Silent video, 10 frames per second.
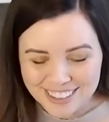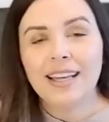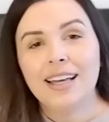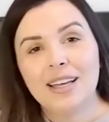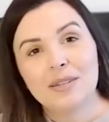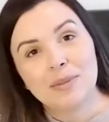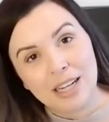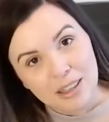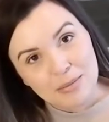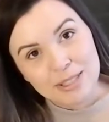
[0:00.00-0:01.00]

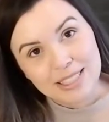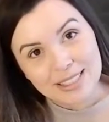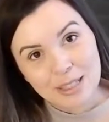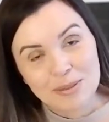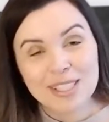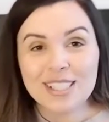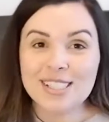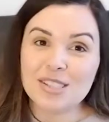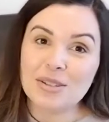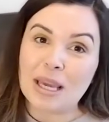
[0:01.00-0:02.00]
Another misconception
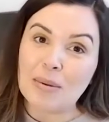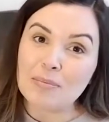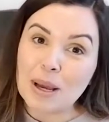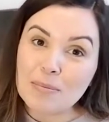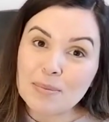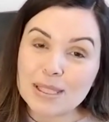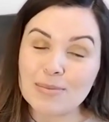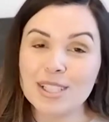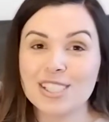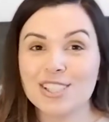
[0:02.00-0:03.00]
is you can't pump as
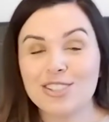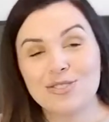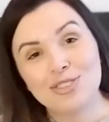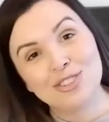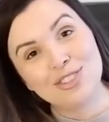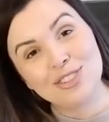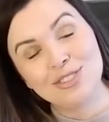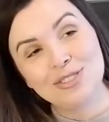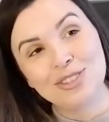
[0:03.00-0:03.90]
much as you used to.